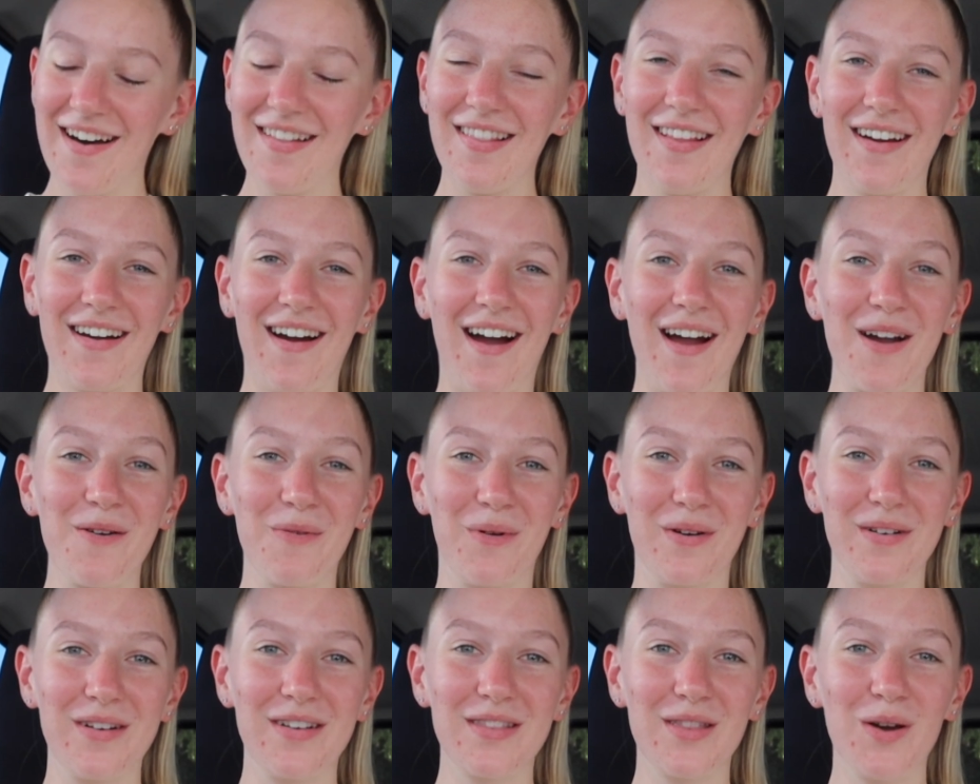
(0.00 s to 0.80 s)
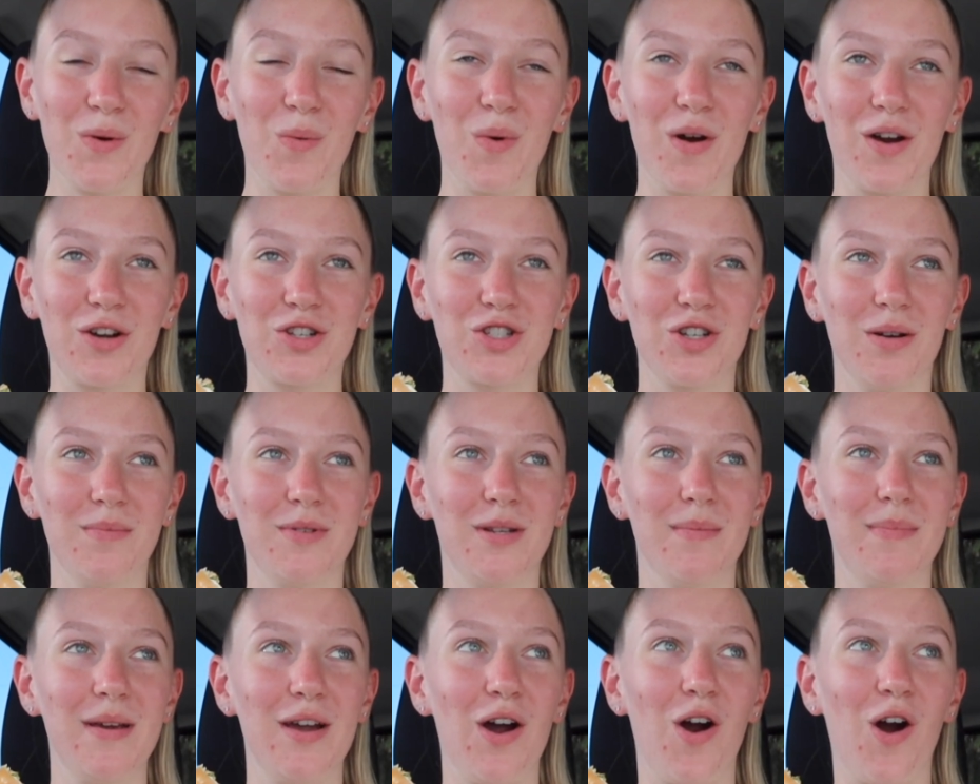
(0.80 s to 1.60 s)
Like I wanted the workshop
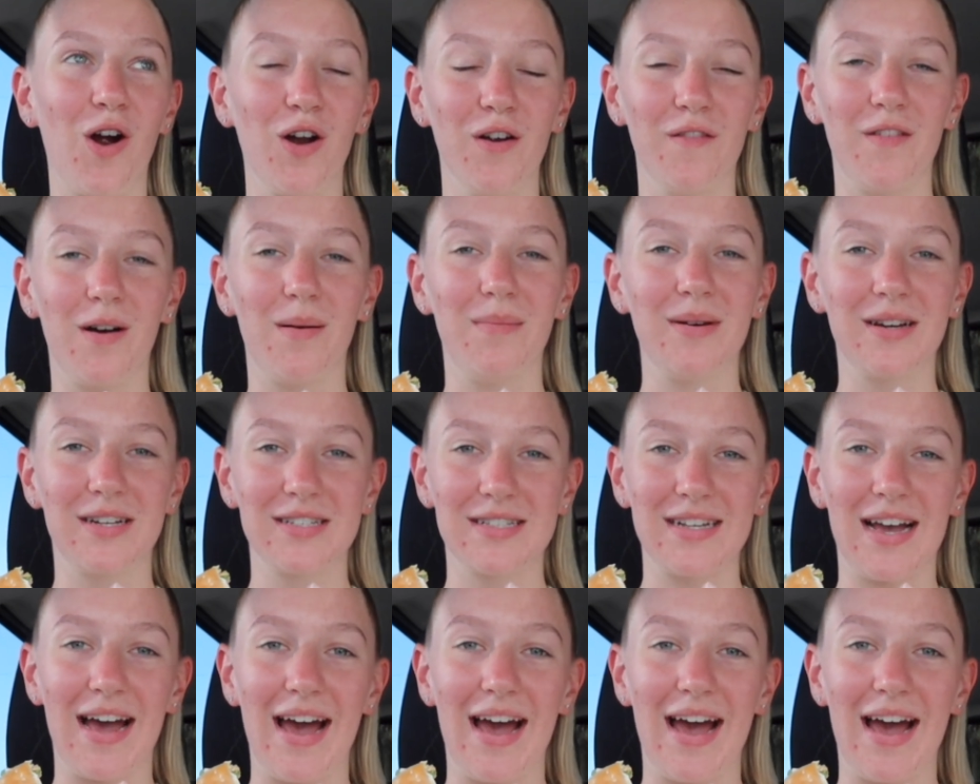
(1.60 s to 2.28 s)
to be over because